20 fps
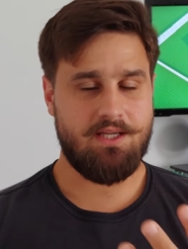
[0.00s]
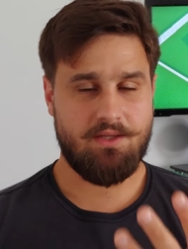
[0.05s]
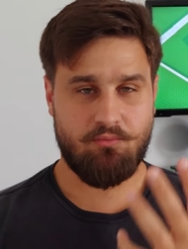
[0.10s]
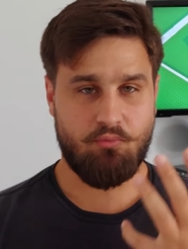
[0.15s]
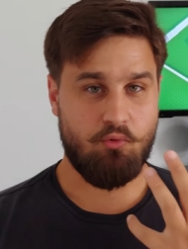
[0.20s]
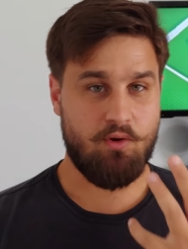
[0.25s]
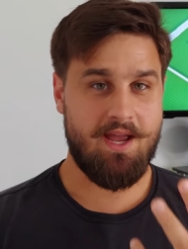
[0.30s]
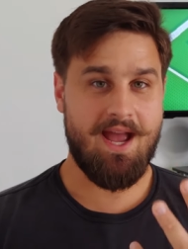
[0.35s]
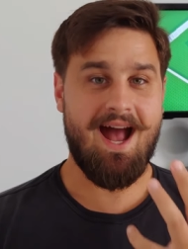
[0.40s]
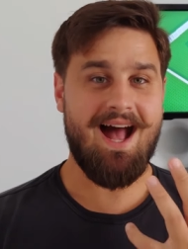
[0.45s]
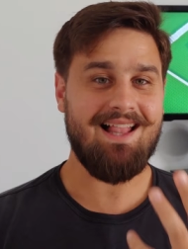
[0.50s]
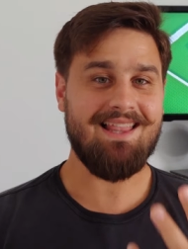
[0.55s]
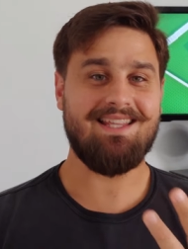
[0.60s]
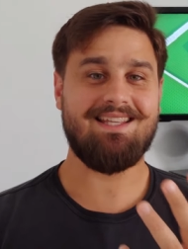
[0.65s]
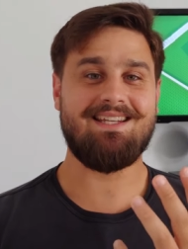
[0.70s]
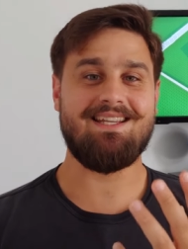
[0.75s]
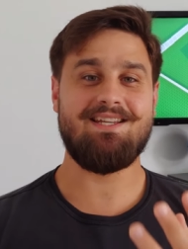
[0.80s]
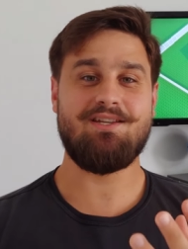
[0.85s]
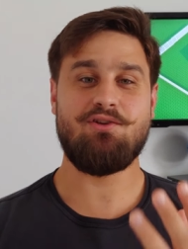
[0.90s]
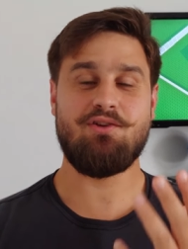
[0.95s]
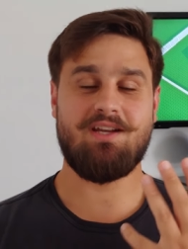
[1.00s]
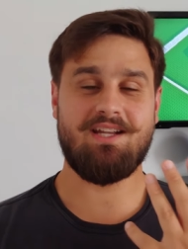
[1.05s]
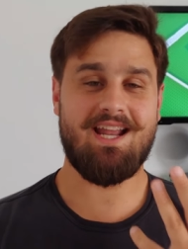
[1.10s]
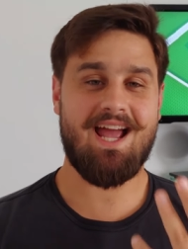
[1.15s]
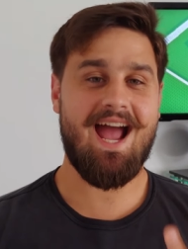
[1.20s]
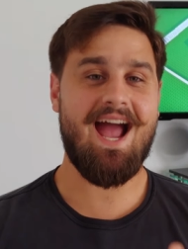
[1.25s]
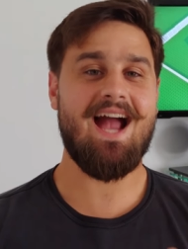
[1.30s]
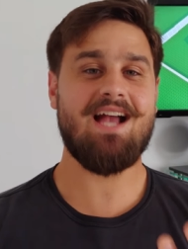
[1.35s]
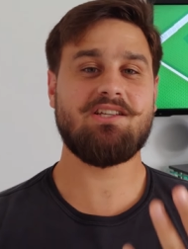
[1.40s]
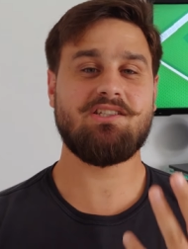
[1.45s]
in reality you can
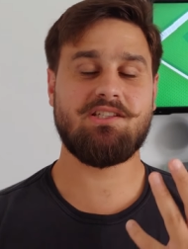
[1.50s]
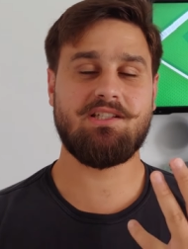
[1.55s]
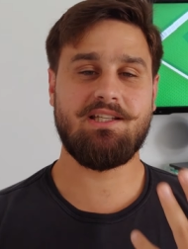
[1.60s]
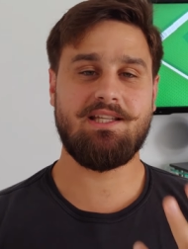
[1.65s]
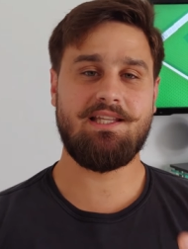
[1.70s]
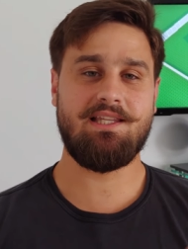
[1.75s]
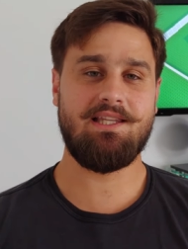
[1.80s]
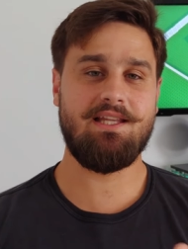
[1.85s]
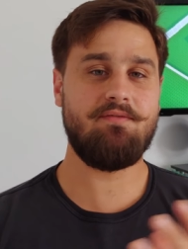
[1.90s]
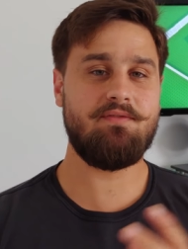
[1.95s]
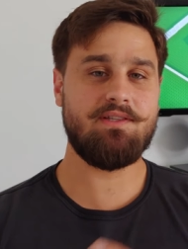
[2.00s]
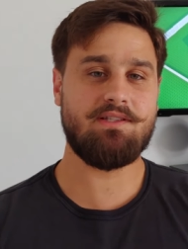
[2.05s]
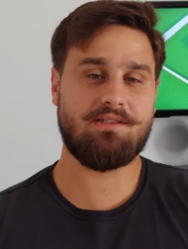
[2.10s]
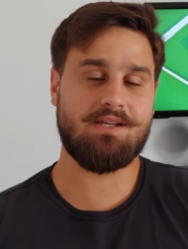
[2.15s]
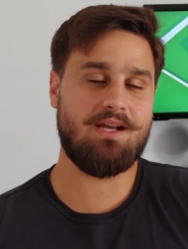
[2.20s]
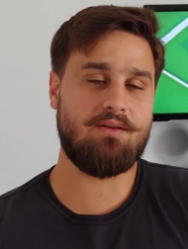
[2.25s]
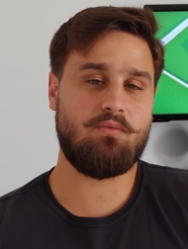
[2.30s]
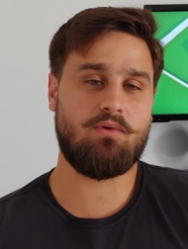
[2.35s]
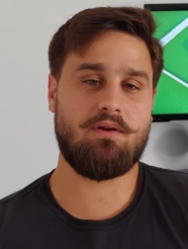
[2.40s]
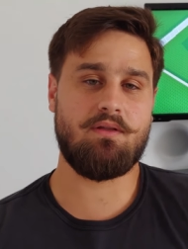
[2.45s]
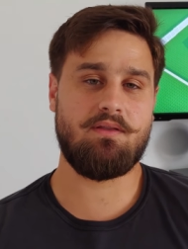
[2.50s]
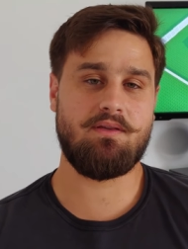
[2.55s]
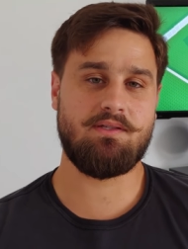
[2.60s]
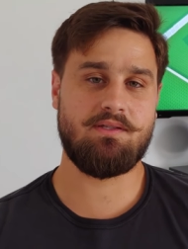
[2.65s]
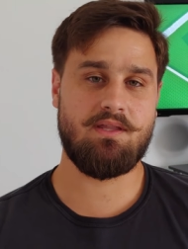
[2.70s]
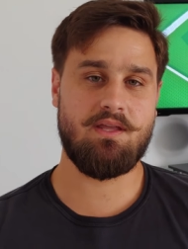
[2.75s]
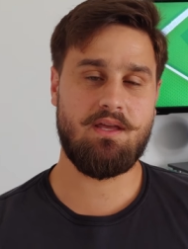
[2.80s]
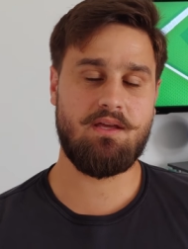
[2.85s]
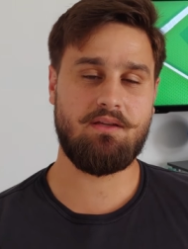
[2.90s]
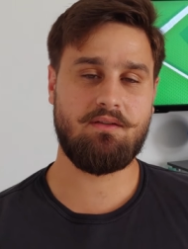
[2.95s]
actually live inside one of
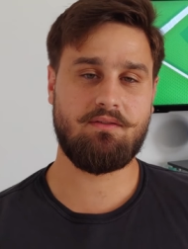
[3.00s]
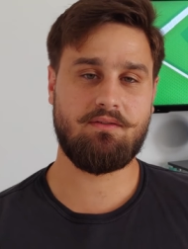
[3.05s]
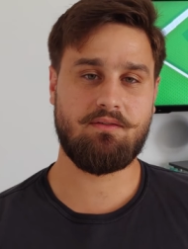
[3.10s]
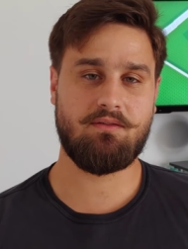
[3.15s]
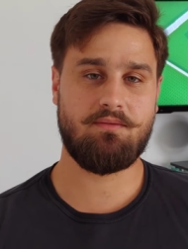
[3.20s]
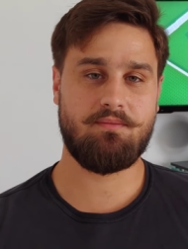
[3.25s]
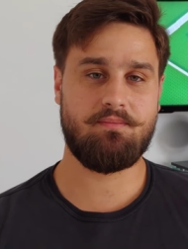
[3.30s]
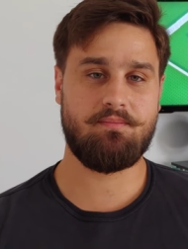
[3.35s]
these things.